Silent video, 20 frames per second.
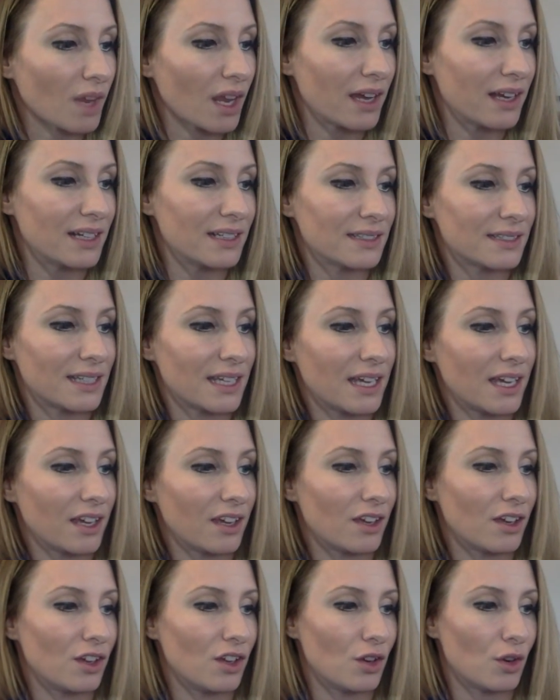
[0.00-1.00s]
and it's
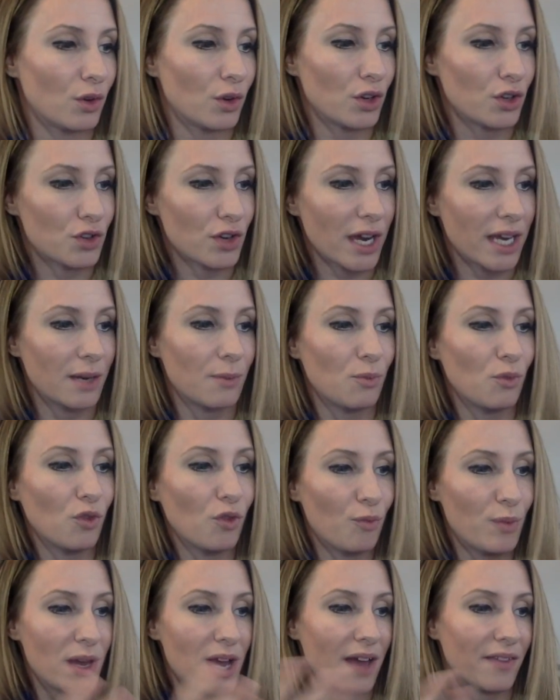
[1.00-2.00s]
saying you know you're trying to
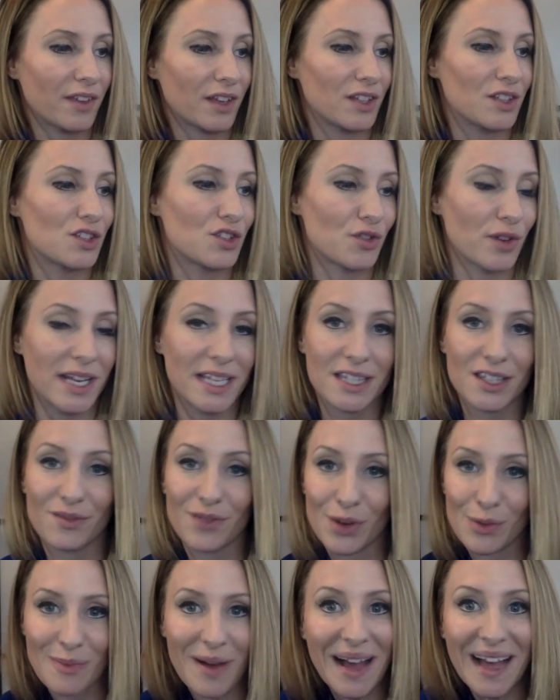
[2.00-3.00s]
move beyond the constraints of
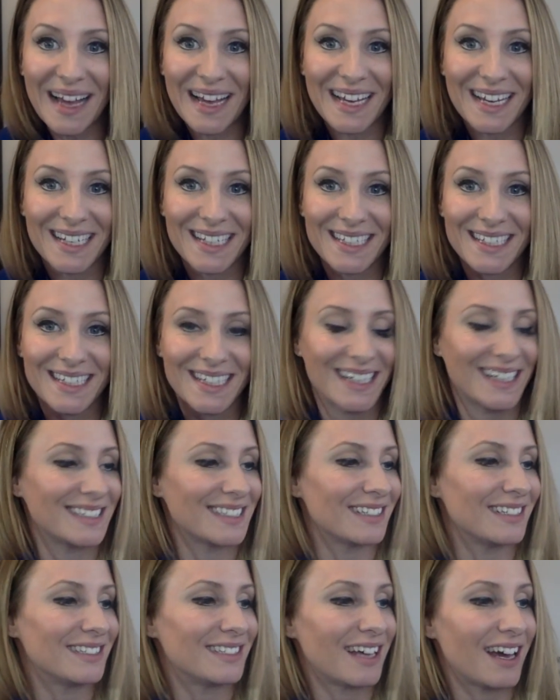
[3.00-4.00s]
your mind as
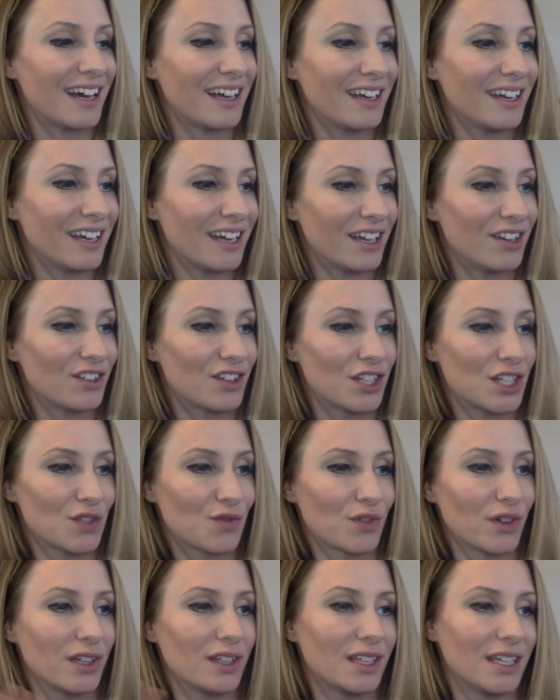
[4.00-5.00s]
i said and just
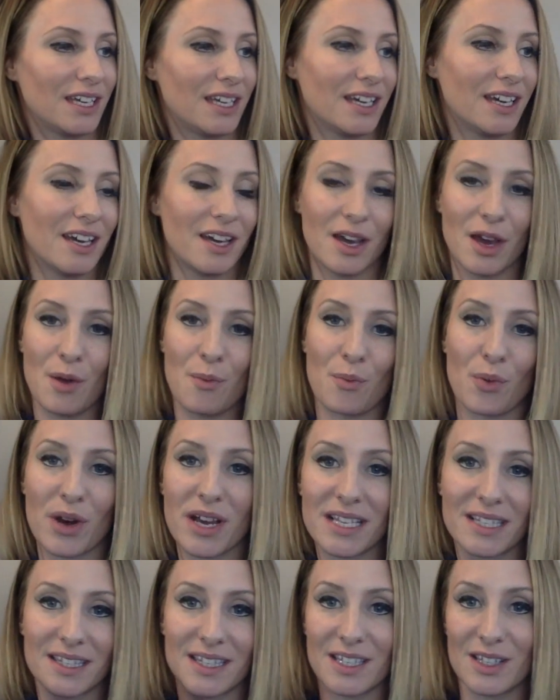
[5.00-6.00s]
freely
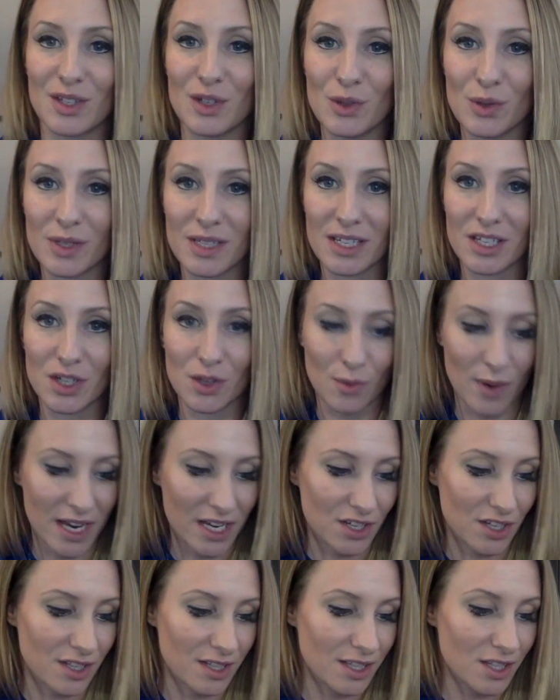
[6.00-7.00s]
embrace these new
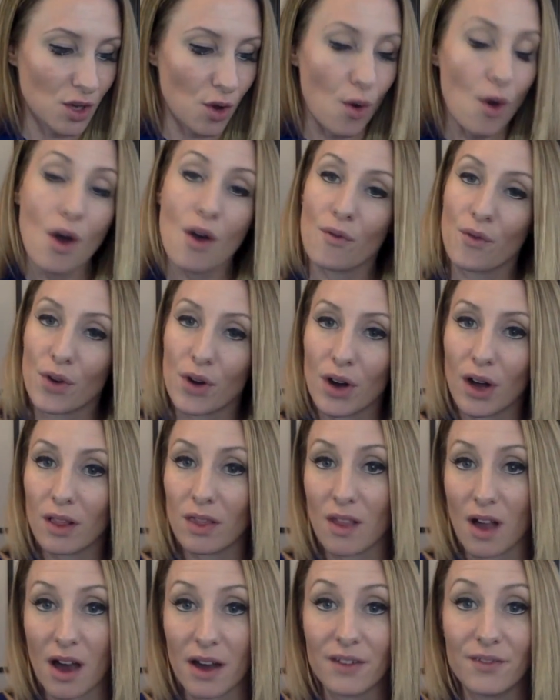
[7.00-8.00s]
situations so for a
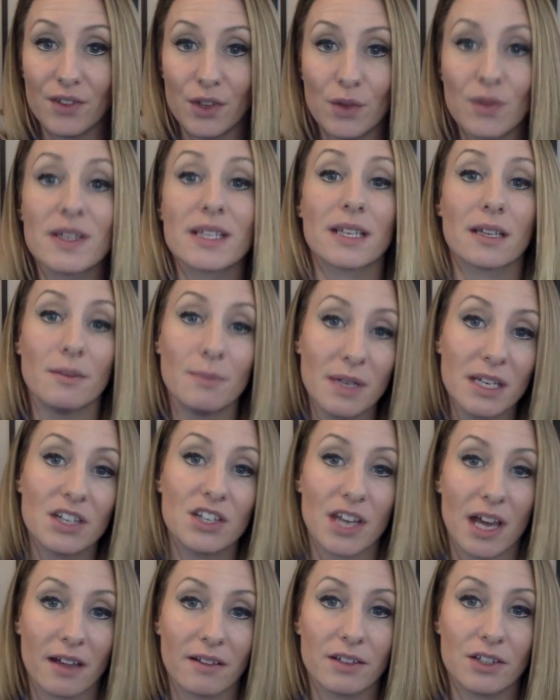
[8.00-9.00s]
lot of you this could be a
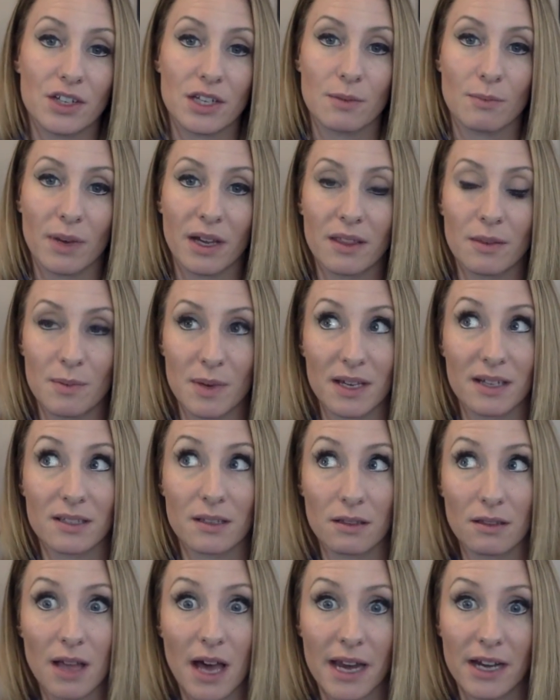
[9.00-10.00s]
challenging month because
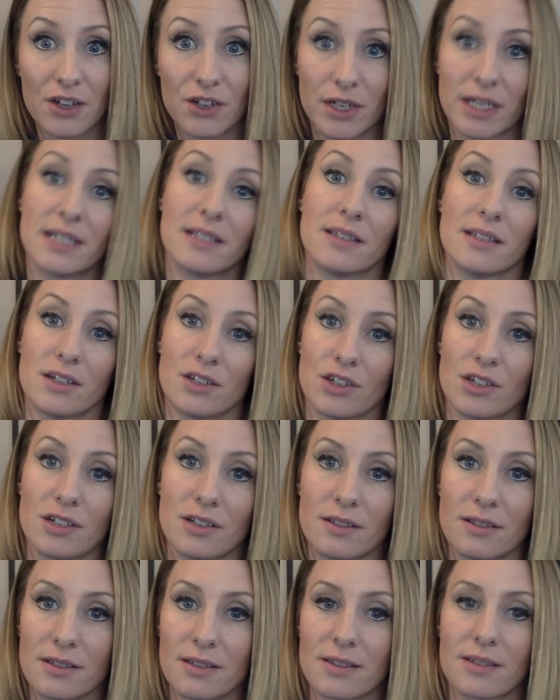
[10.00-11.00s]
a lot of
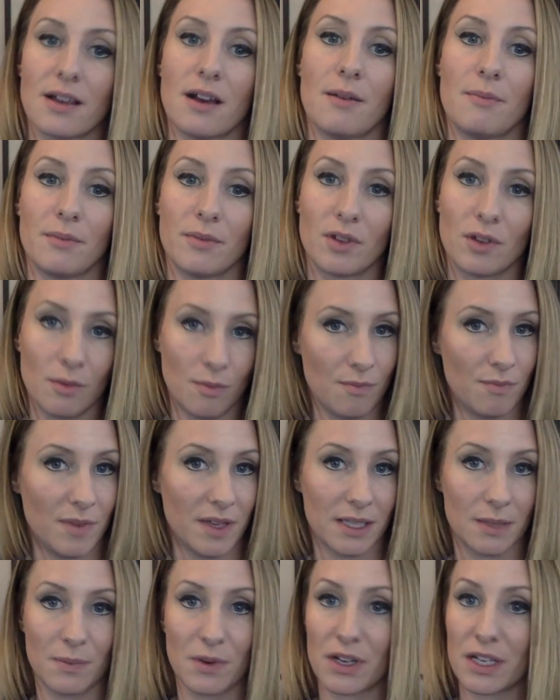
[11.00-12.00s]
transitions um, could
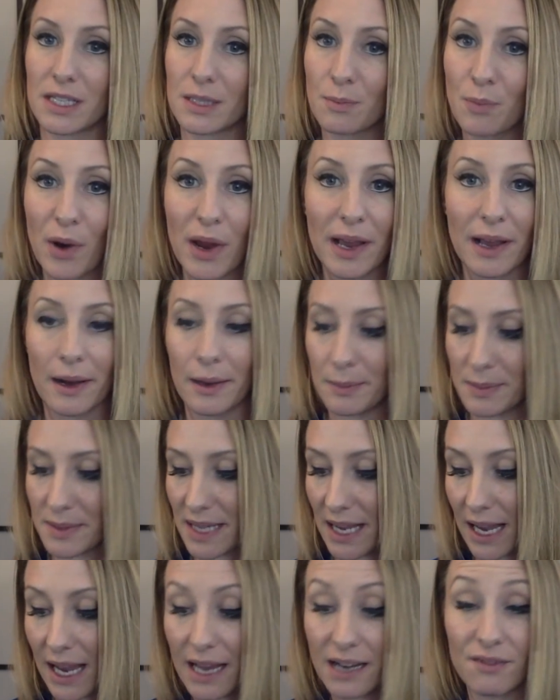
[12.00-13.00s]
experience breakups
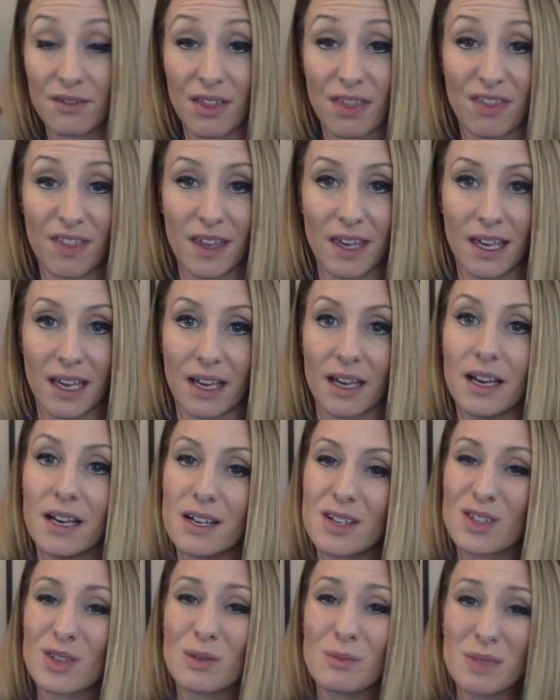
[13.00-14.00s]
that kind of a thing
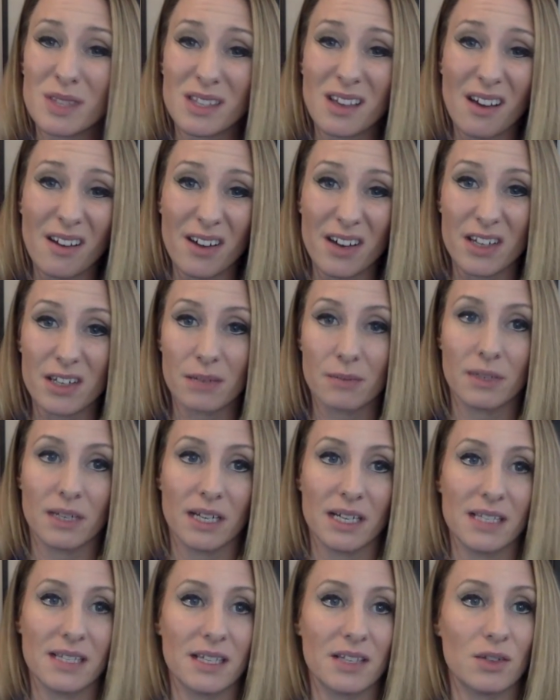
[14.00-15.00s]
so i'm sorry
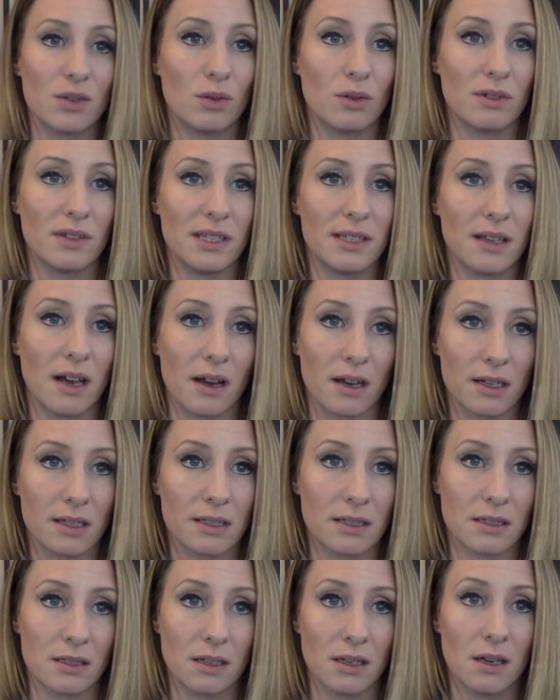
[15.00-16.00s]
gemini's that totally
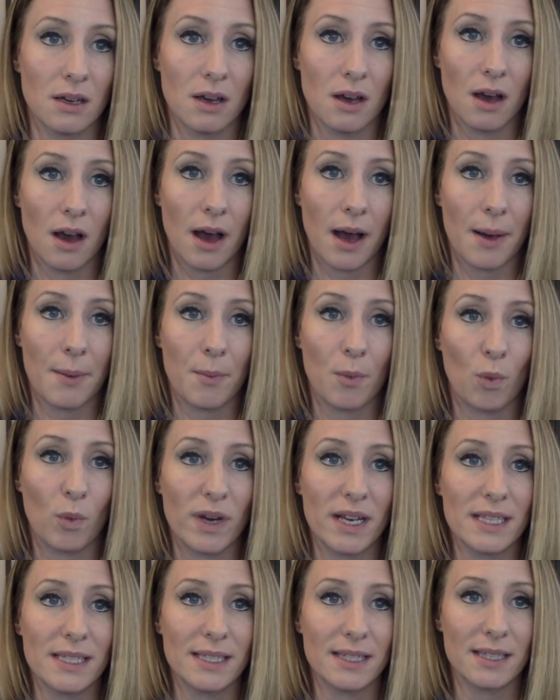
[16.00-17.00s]
sucks um,
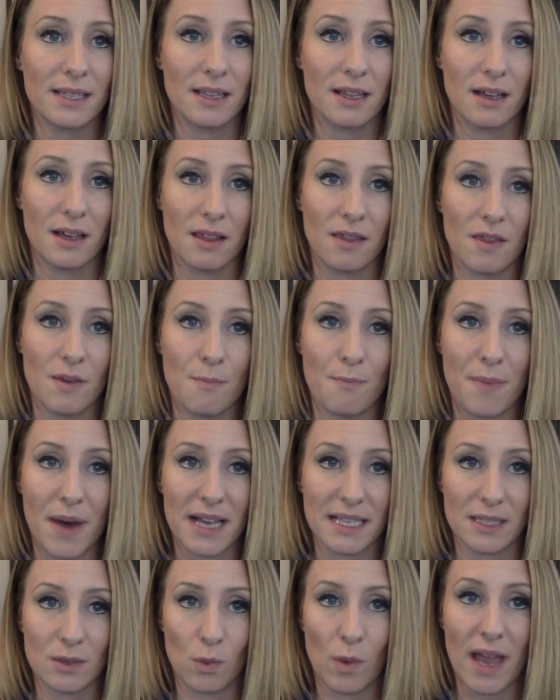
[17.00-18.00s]
what is the
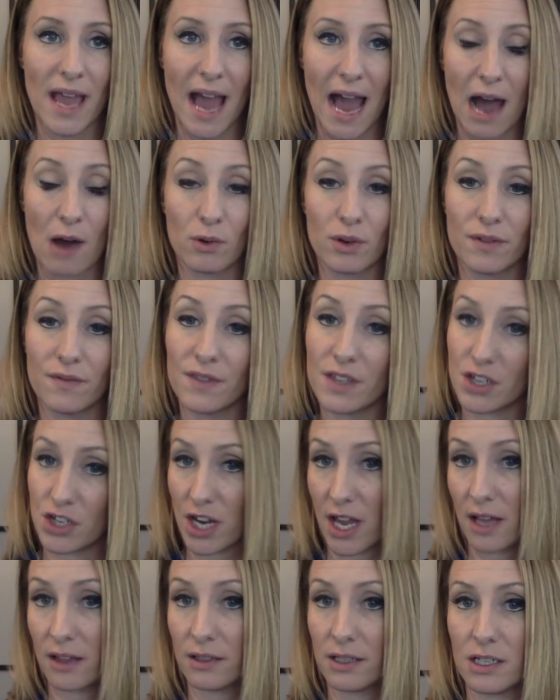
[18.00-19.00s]
best way out of the
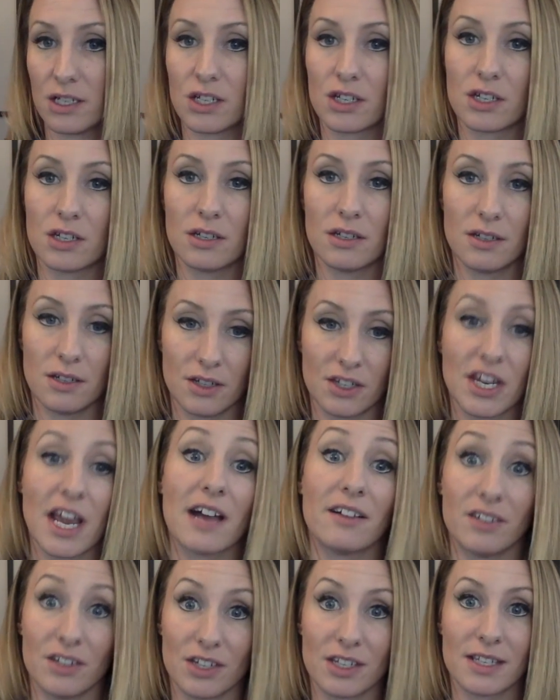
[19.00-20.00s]
challenge
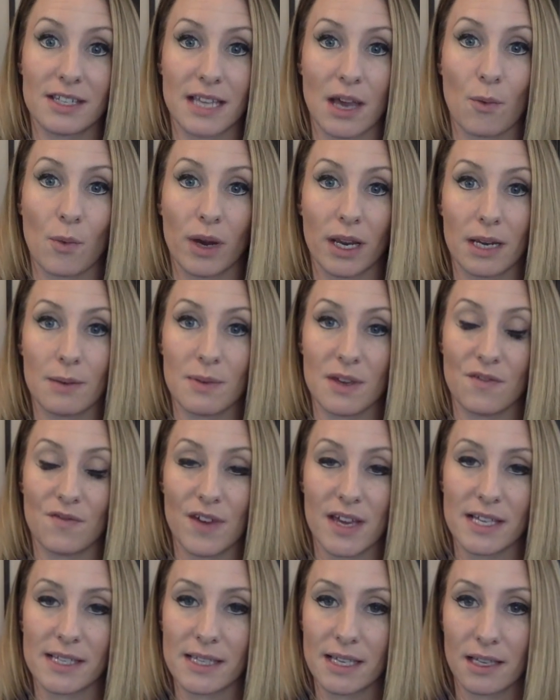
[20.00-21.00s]
challenges that we're going to be
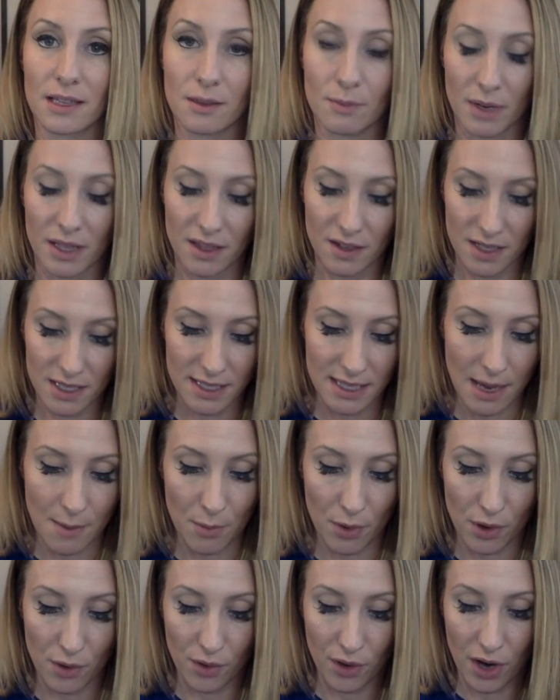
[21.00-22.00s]
facing in the month of
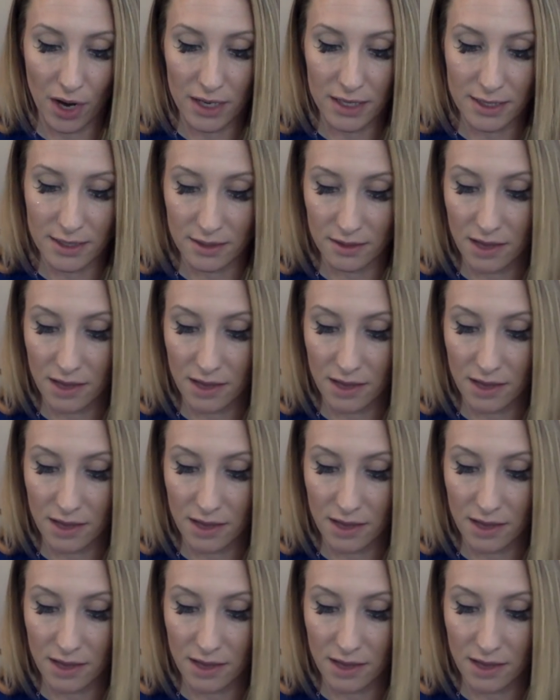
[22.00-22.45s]
December in regards to